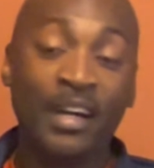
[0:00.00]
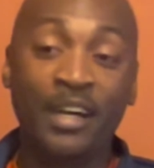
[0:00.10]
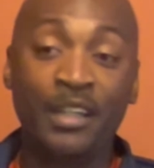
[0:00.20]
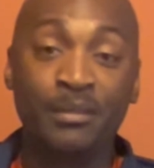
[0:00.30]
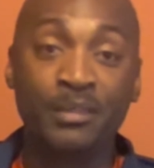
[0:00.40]

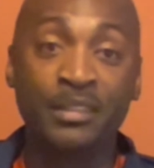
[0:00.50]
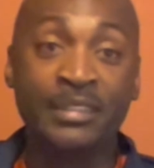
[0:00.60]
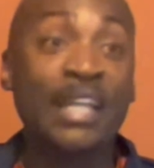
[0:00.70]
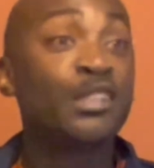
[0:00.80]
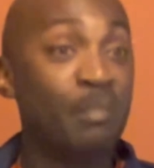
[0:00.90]
Uh,
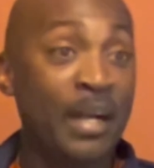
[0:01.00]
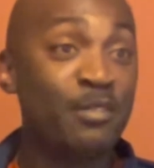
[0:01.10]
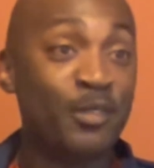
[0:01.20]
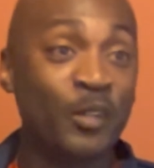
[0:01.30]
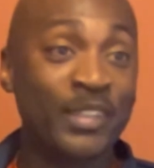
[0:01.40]
that's my
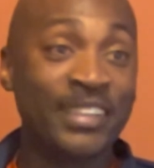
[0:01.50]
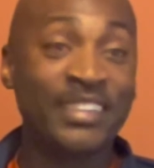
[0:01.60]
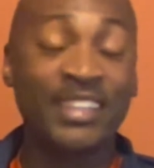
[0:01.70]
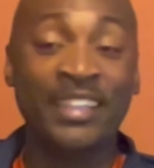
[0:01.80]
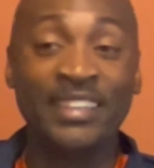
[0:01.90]

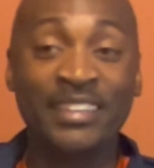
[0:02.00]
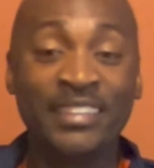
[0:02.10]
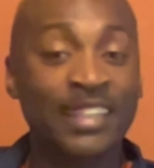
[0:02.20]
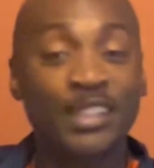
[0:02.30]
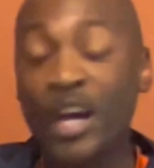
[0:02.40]
focus. And he's
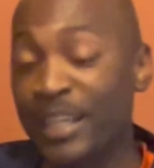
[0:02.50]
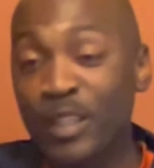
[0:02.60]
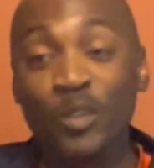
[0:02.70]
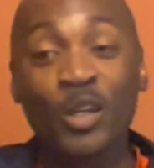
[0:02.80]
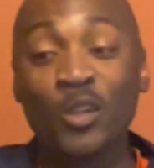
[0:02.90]
like, no, I
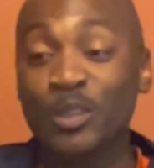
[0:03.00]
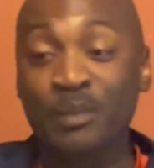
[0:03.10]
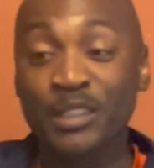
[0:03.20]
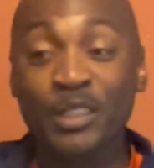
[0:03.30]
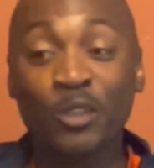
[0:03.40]
know, coach,
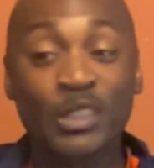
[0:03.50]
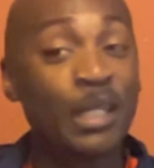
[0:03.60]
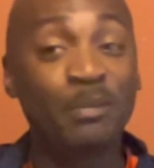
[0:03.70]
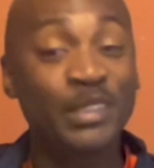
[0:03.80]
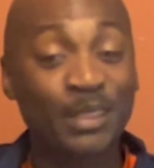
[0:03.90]
but
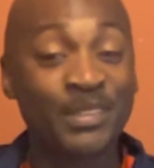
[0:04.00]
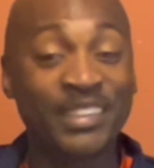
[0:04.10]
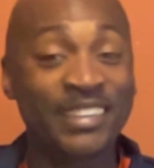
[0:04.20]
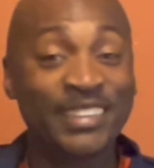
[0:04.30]
championships are good